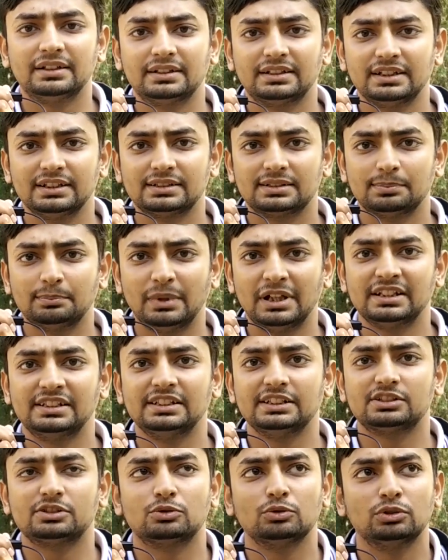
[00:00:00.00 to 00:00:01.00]
these
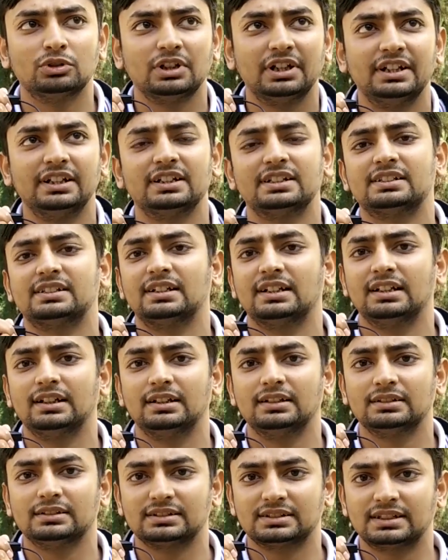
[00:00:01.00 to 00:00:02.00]
basics to the industrial
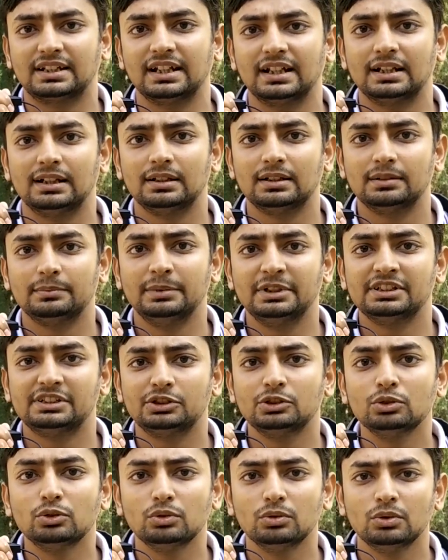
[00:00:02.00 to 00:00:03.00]
scale. Means
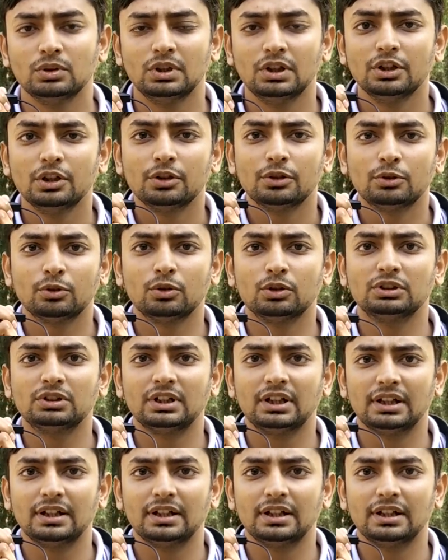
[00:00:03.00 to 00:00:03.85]
you know the